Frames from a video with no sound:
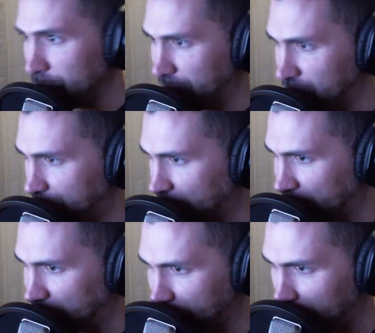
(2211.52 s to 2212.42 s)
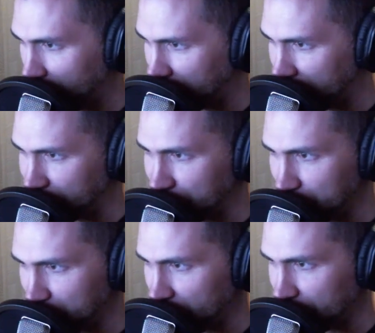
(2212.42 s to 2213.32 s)
experience for both of us,
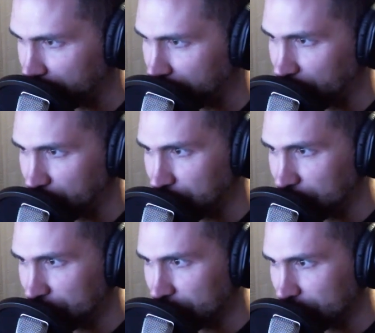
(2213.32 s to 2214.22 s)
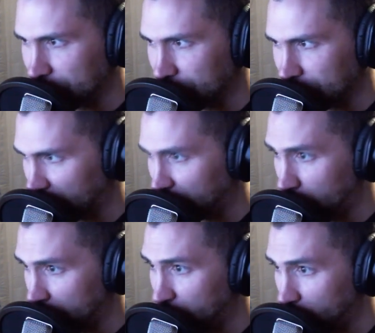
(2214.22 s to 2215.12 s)
start to finish.
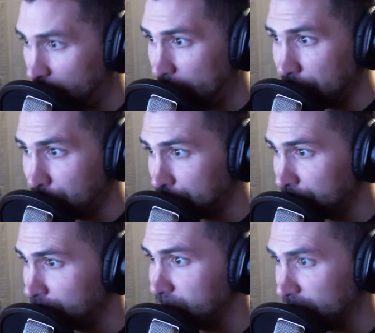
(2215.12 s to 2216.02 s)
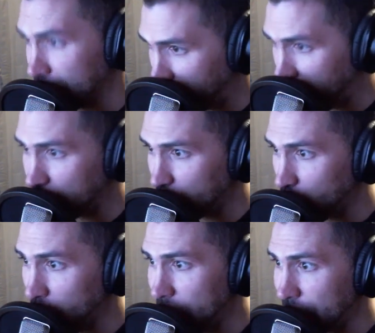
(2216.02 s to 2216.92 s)
Equipment wise, environment
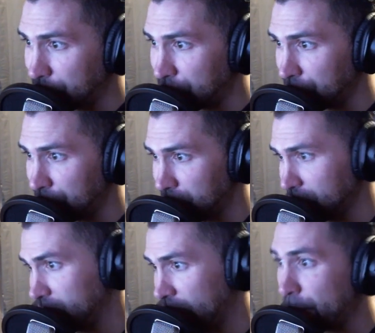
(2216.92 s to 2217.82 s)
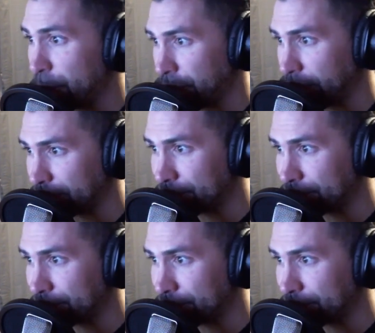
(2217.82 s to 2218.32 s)
wise, everything.